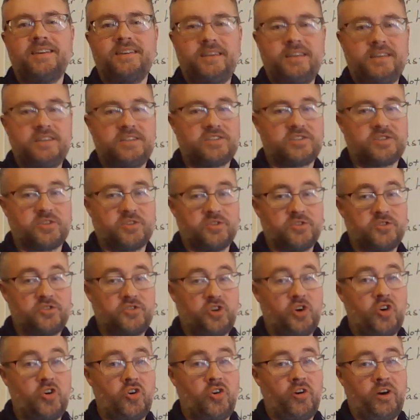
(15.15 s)
Easter
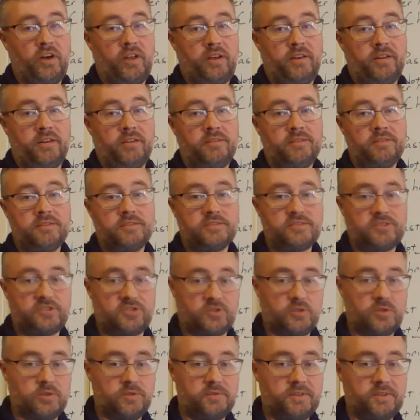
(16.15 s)
dawn
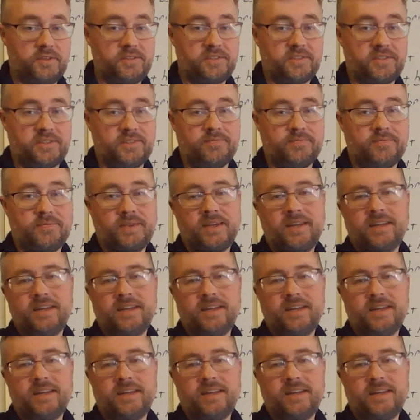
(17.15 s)
service.